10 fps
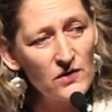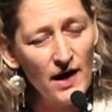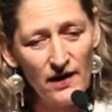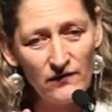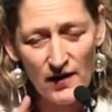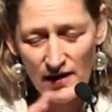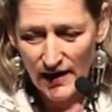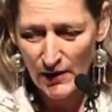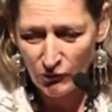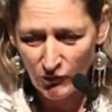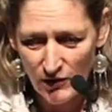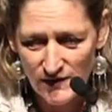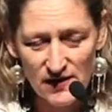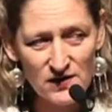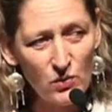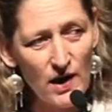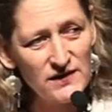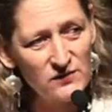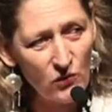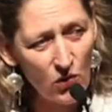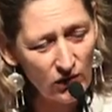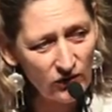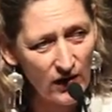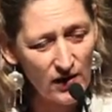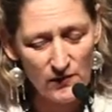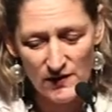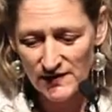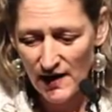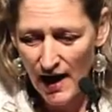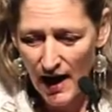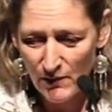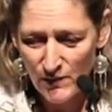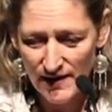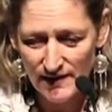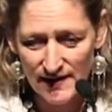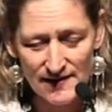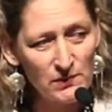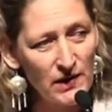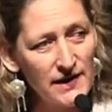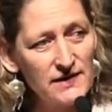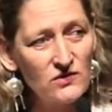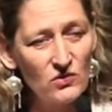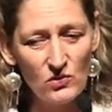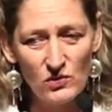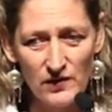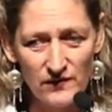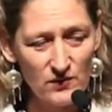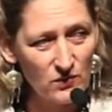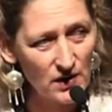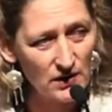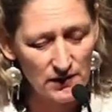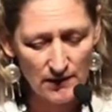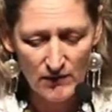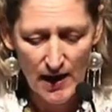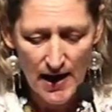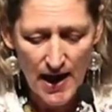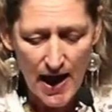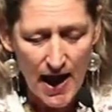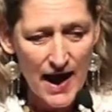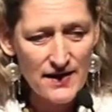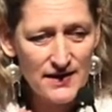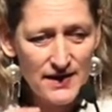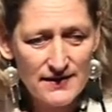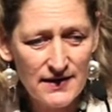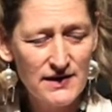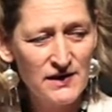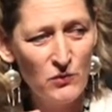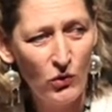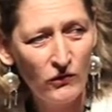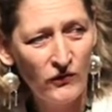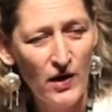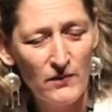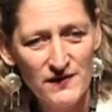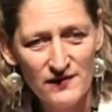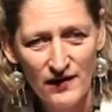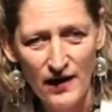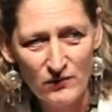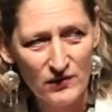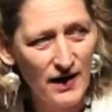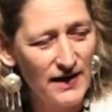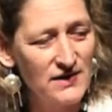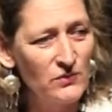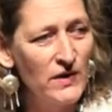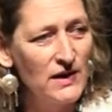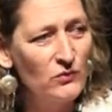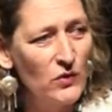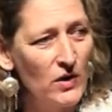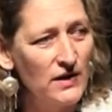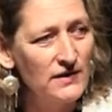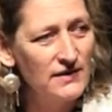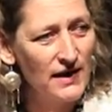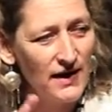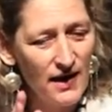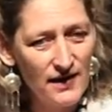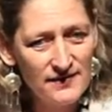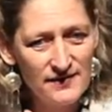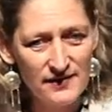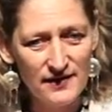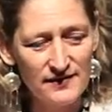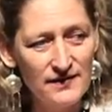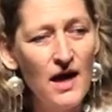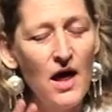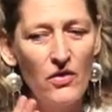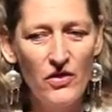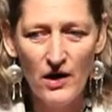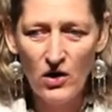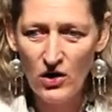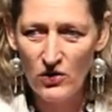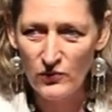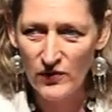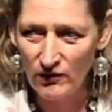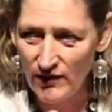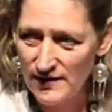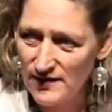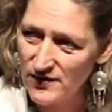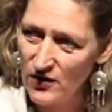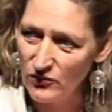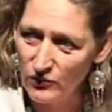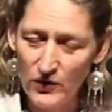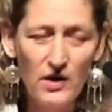you have a process where small farmers are being displaced all over the world. And these are the small farmers that I would like to pinpoint, that I see as the hope, the greatest hope